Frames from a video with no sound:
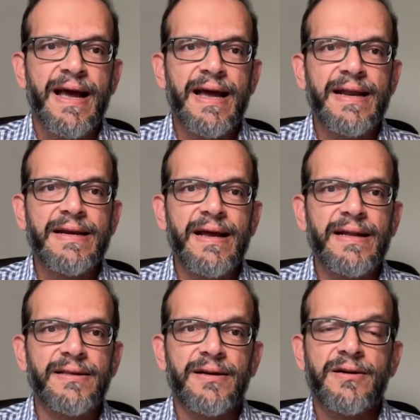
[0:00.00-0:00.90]
And,
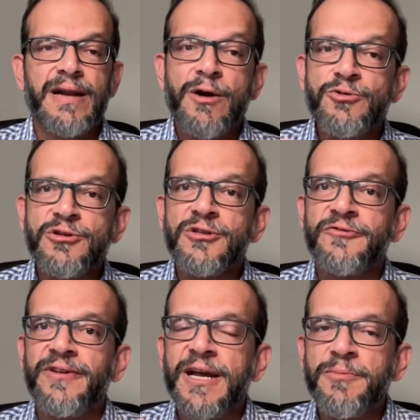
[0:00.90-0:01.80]
and the route
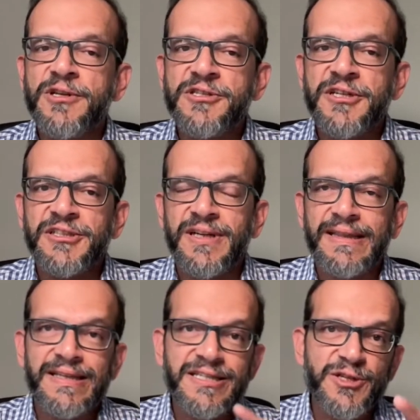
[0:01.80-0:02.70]
of administration,
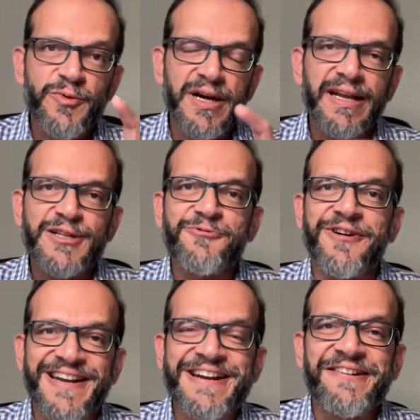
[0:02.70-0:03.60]
and this is where it gets
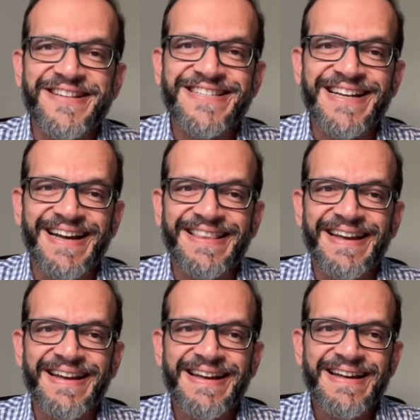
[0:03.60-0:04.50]
very interesting, I
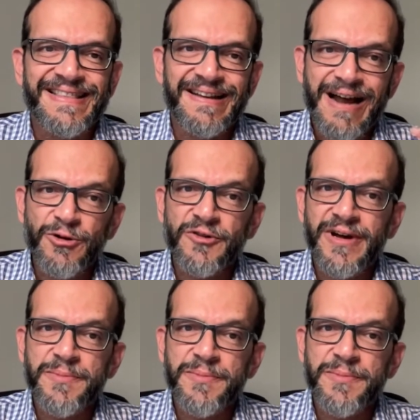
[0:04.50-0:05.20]
think, the route of